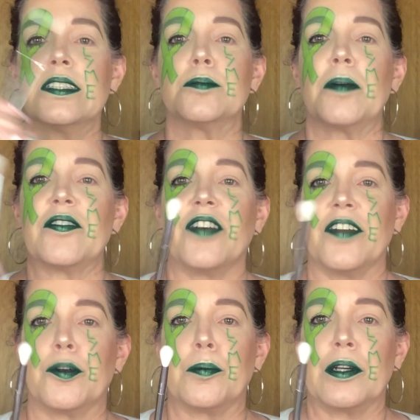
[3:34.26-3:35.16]
is my
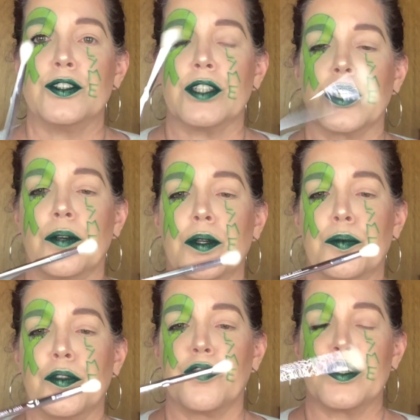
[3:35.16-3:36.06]
favorite brush to go in
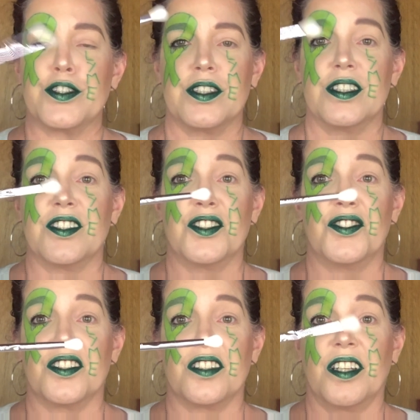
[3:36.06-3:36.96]
with first. This is
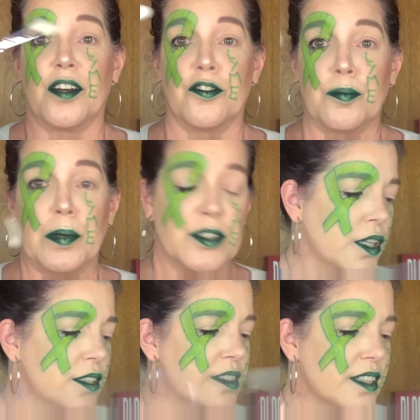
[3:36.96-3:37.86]
just an e.l.f. brush.
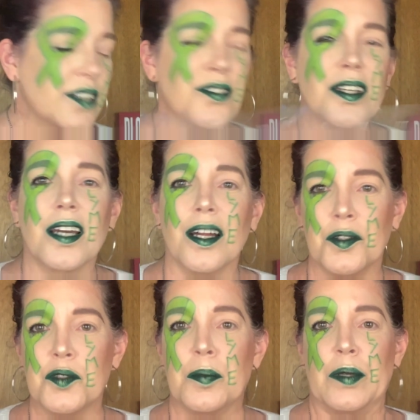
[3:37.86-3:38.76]
Instead of the
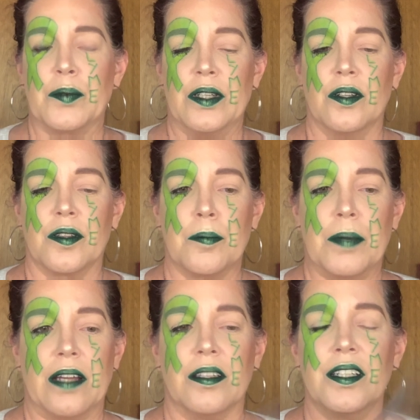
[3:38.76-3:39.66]
colors being written on the
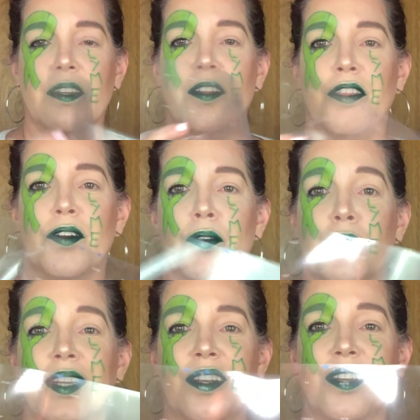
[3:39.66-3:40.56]
palette, they're
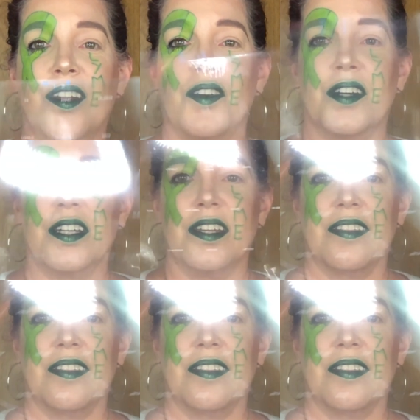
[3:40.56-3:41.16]
written on